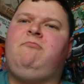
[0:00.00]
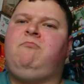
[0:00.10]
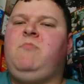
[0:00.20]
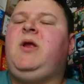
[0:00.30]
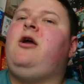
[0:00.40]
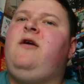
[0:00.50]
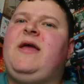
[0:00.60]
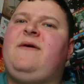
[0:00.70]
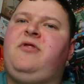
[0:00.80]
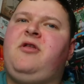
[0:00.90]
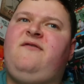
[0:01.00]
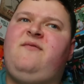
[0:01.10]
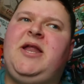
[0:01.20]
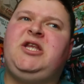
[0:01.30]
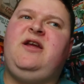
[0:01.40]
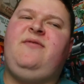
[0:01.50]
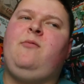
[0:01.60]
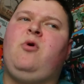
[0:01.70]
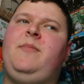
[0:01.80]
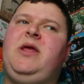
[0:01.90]
you know, if they have the staff to manage it, if they want
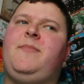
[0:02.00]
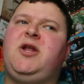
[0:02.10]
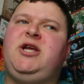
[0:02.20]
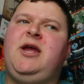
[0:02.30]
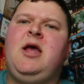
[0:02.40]
to meet the budget.